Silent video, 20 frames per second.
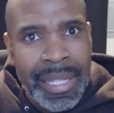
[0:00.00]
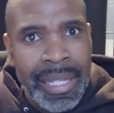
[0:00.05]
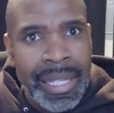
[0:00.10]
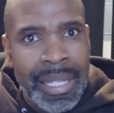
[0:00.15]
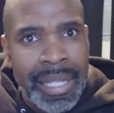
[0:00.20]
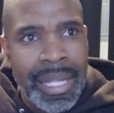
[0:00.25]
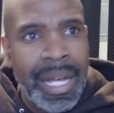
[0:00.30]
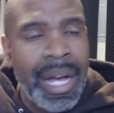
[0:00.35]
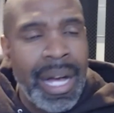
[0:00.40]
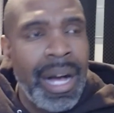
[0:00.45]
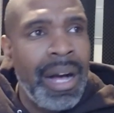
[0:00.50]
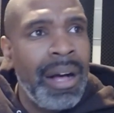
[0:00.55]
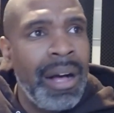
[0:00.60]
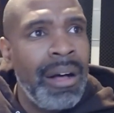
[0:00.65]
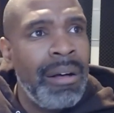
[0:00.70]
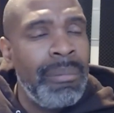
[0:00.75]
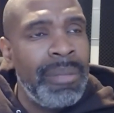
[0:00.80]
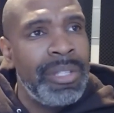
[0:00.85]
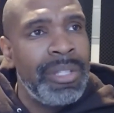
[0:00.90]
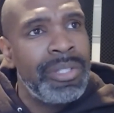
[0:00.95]

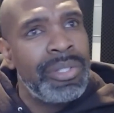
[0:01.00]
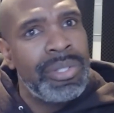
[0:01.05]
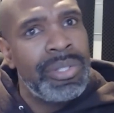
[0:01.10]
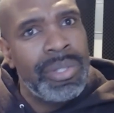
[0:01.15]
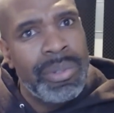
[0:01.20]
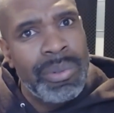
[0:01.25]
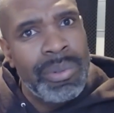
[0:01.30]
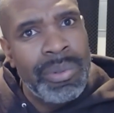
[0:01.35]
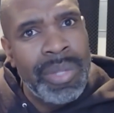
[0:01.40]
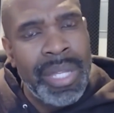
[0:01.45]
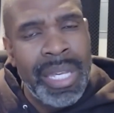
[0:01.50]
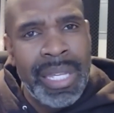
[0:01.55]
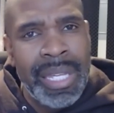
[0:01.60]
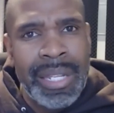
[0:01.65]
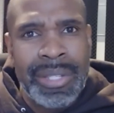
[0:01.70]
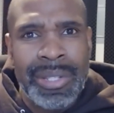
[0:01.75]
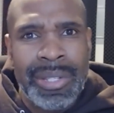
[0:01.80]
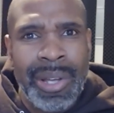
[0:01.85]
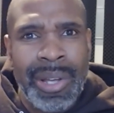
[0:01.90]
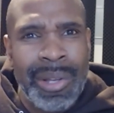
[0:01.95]
calm and soothing, and
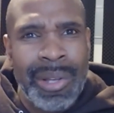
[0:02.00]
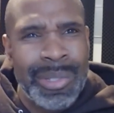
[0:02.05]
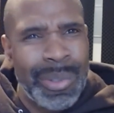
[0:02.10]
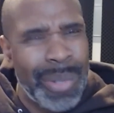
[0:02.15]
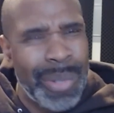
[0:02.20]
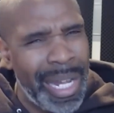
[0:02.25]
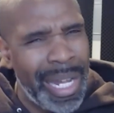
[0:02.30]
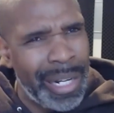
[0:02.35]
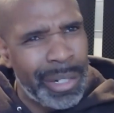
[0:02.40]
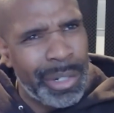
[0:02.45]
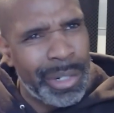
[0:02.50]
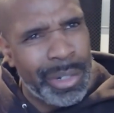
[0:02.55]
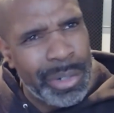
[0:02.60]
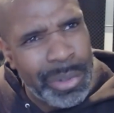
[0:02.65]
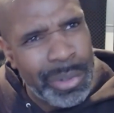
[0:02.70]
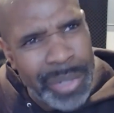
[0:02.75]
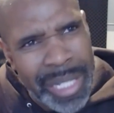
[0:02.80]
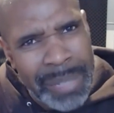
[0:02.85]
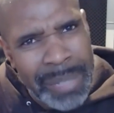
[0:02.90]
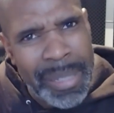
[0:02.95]
it's also kind of
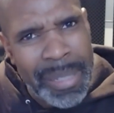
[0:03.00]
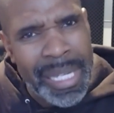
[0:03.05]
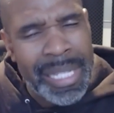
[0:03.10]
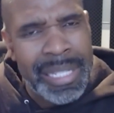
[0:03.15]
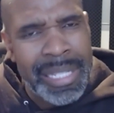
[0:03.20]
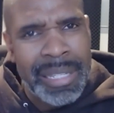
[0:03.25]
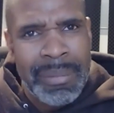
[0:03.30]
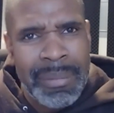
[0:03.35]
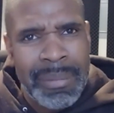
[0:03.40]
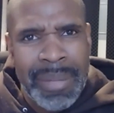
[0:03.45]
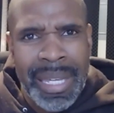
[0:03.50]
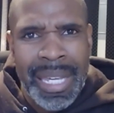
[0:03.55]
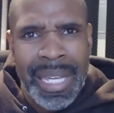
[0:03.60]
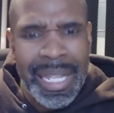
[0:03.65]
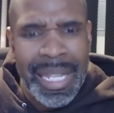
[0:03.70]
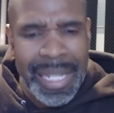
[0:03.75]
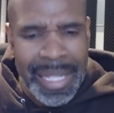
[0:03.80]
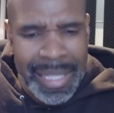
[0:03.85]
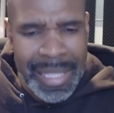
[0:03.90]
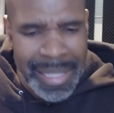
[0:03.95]
creepy to me,
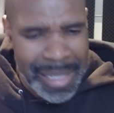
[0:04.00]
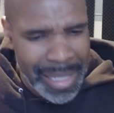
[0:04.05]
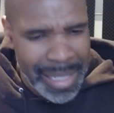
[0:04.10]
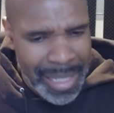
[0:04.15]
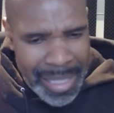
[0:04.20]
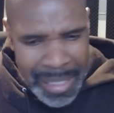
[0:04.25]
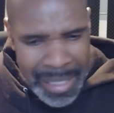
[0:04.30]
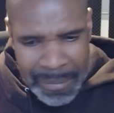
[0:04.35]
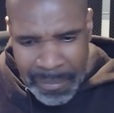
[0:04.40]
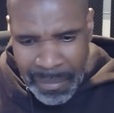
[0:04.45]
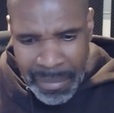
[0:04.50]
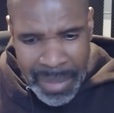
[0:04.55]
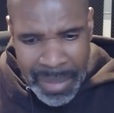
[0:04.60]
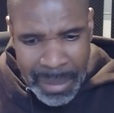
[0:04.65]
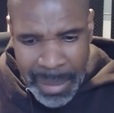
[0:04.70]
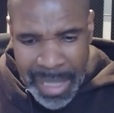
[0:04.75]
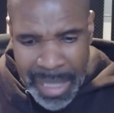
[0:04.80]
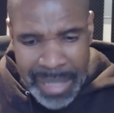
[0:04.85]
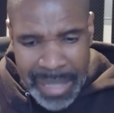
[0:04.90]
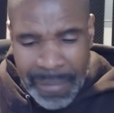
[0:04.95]
and it's
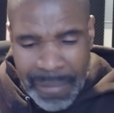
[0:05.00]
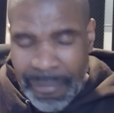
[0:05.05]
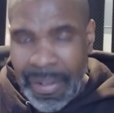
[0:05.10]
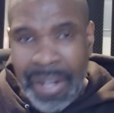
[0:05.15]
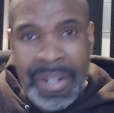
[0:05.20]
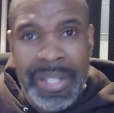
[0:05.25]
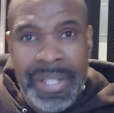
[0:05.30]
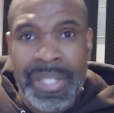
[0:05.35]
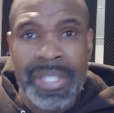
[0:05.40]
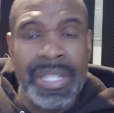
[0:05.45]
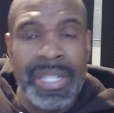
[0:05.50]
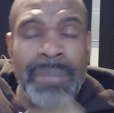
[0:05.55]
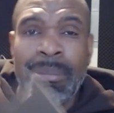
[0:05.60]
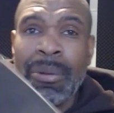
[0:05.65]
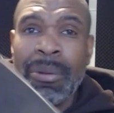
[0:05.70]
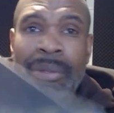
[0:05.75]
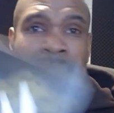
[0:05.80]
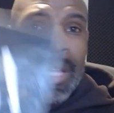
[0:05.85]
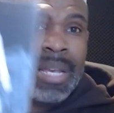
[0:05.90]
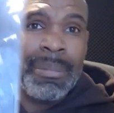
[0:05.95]
a very
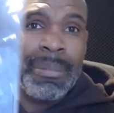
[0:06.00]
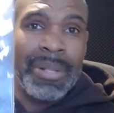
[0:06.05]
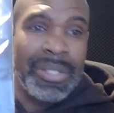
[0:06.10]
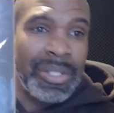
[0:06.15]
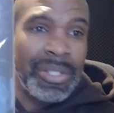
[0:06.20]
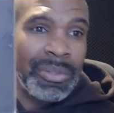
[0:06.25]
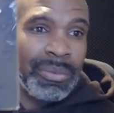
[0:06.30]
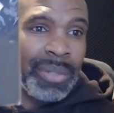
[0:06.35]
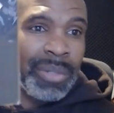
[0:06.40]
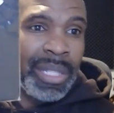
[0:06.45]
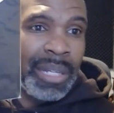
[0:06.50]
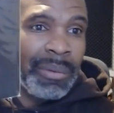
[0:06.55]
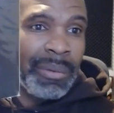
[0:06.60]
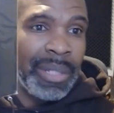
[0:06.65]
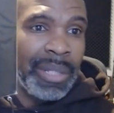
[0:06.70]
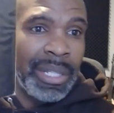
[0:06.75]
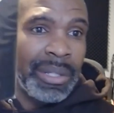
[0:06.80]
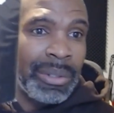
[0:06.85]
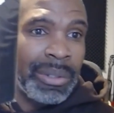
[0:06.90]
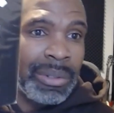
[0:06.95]
simple thing, but it's just really,
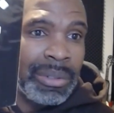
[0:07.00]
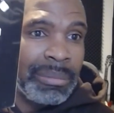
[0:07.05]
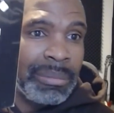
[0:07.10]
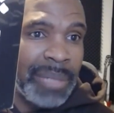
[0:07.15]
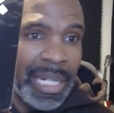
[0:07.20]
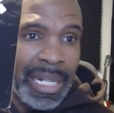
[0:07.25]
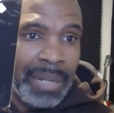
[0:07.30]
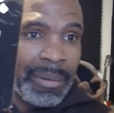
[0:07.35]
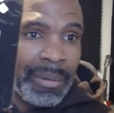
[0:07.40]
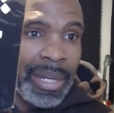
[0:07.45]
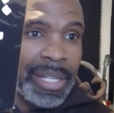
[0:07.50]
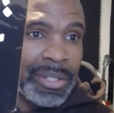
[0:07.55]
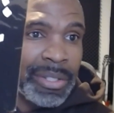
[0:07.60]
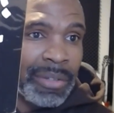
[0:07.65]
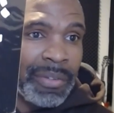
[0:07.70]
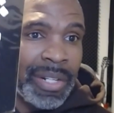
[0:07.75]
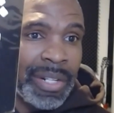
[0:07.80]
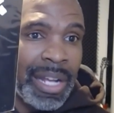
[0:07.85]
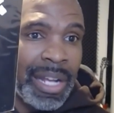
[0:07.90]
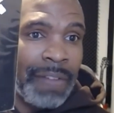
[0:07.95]
really cool. But anyway, so
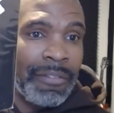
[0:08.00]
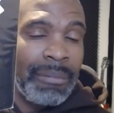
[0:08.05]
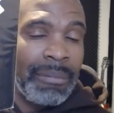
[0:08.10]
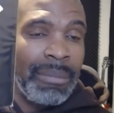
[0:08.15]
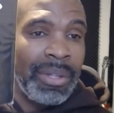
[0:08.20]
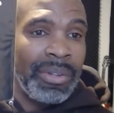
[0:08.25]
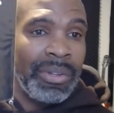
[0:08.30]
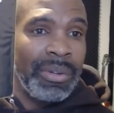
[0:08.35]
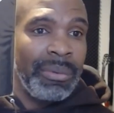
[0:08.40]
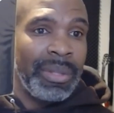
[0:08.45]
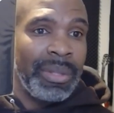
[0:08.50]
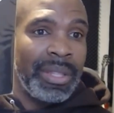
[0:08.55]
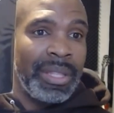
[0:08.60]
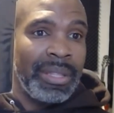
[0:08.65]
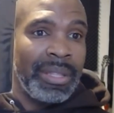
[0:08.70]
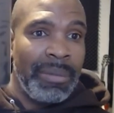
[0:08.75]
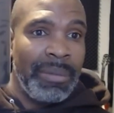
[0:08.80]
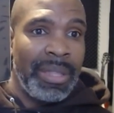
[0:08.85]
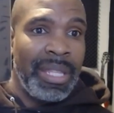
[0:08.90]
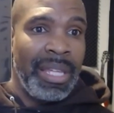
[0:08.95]
if you're not familiar
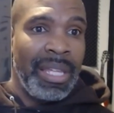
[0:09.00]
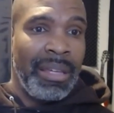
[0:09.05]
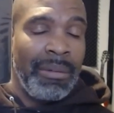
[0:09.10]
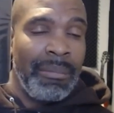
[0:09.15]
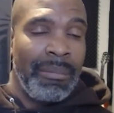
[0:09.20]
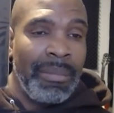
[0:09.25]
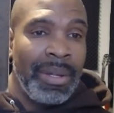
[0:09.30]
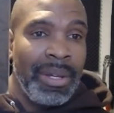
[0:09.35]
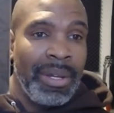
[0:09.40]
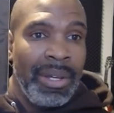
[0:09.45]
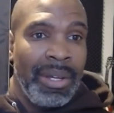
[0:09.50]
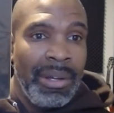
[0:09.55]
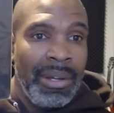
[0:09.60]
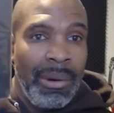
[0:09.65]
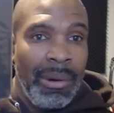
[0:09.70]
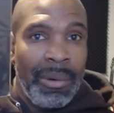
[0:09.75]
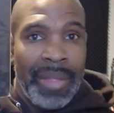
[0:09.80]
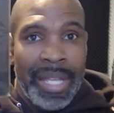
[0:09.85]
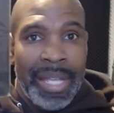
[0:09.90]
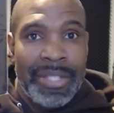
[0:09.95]
with them
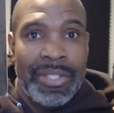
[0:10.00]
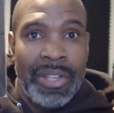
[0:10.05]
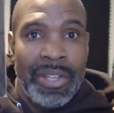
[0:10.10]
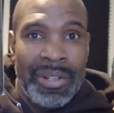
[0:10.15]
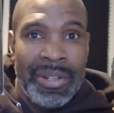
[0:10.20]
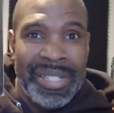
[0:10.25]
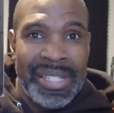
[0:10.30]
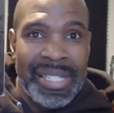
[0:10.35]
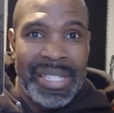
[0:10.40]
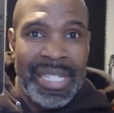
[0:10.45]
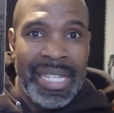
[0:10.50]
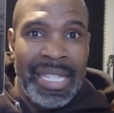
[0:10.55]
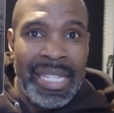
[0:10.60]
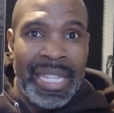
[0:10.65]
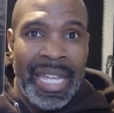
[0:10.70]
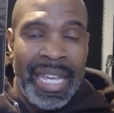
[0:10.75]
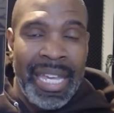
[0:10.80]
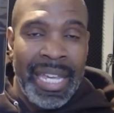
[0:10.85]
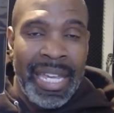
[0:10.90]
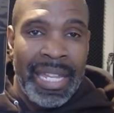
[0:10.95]
or that song
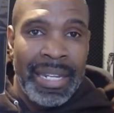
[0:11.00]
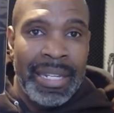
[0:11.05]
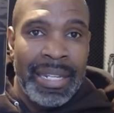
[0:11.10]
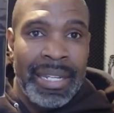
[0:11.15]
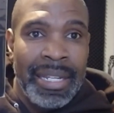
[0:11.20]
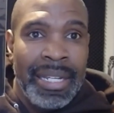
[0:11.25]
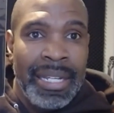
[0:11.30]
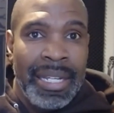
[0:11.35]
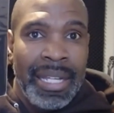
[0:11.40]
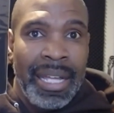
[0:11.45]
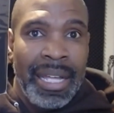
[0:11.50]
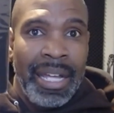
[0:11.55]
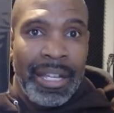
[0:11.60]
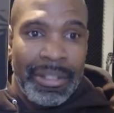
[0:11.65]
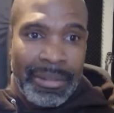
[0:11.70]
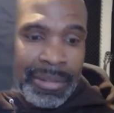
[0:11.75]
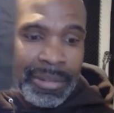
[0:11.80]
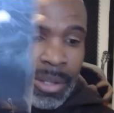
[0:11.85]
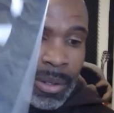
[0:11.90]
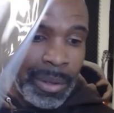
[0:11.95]
Sealand,
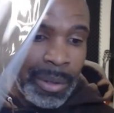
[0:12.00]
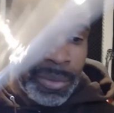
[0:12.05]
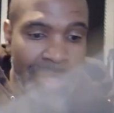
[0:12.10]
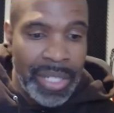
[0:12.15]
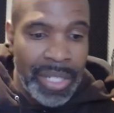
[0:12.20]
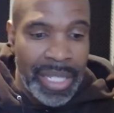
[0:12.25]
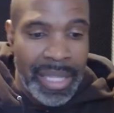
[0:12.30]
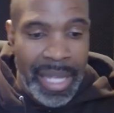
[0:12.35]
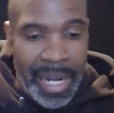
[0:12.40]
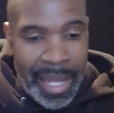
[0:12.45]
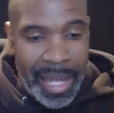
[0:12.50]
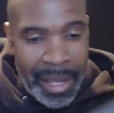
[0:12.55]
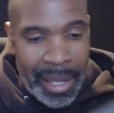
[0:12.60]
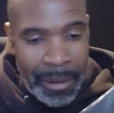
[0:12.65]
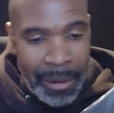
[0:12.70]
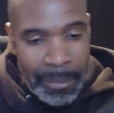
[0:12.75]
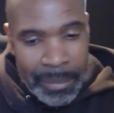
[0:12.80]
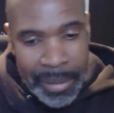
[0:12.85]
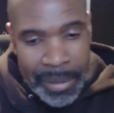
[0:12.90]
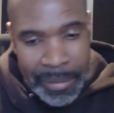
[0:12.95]
go check that
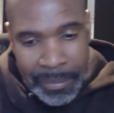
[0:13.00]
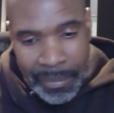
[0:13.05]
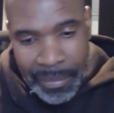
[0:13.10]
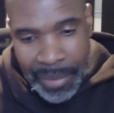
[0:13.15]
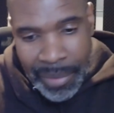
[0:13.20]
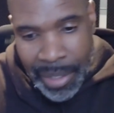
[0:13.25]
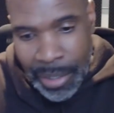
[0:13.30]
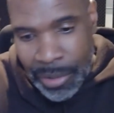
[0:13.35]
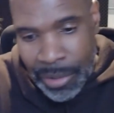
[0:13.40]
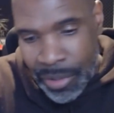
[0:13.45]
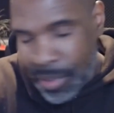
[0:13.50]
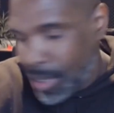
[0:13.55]
out. But there's your